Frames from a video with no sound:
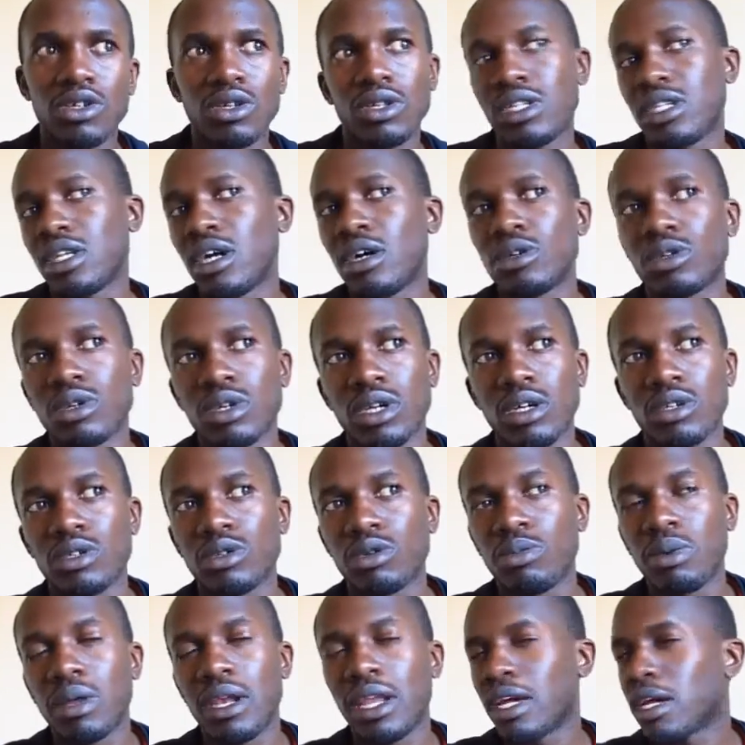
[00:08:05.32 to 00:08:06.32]
So this household has
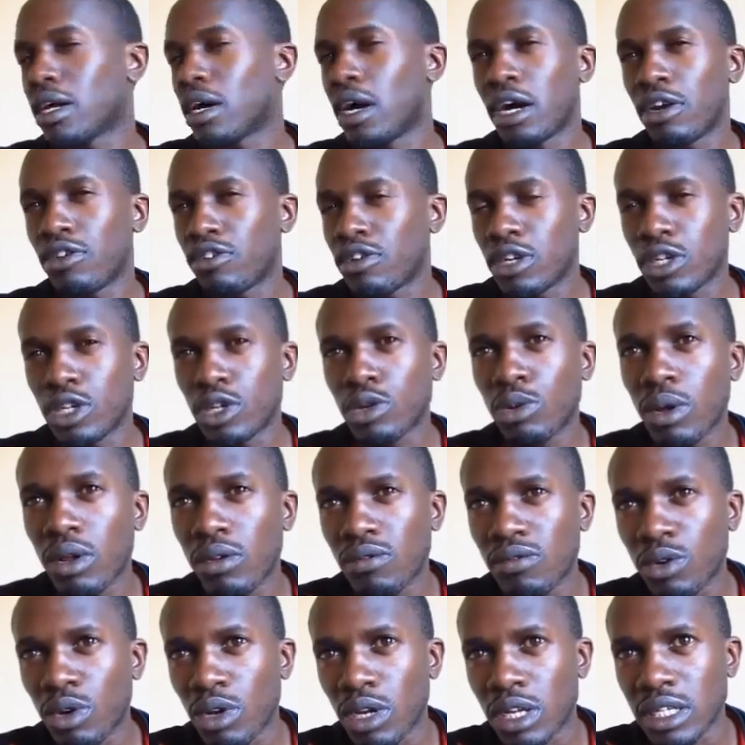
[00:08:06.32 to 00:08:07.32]
to pay like
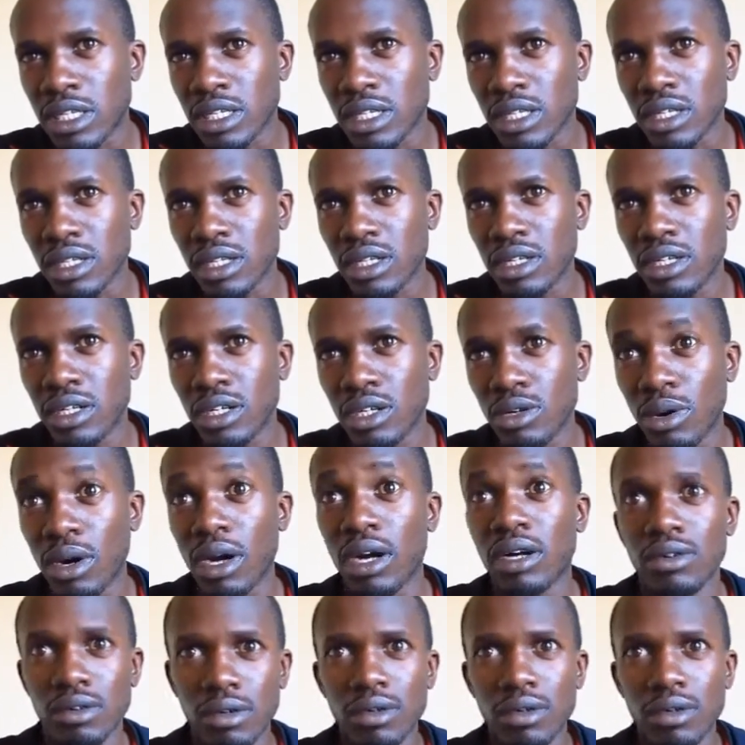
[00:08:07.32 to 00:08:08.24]
$112 to,